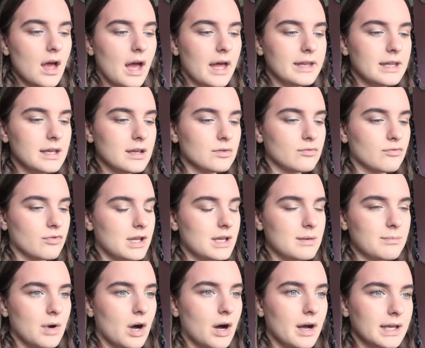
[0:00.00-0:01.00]
And he can
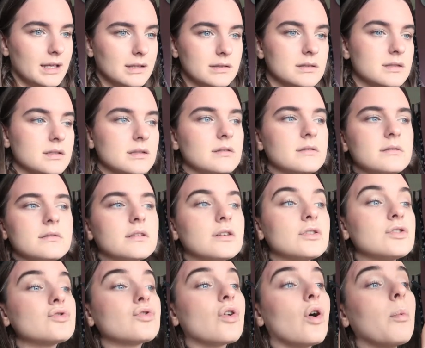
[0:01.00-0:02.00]
read minds and
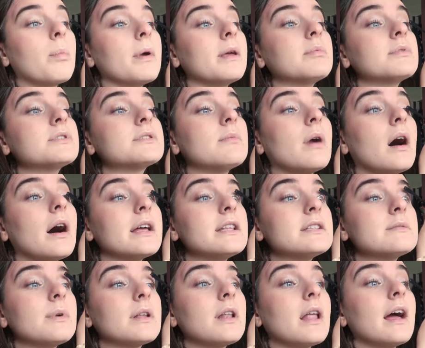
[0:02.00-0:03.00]
control people's
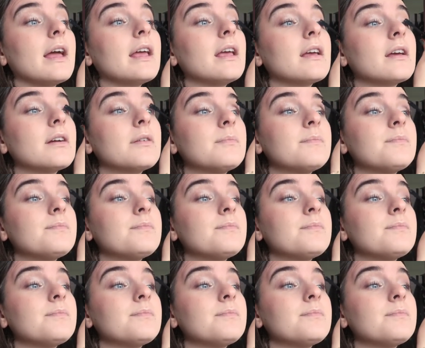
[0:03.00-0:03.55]
minds. But, like,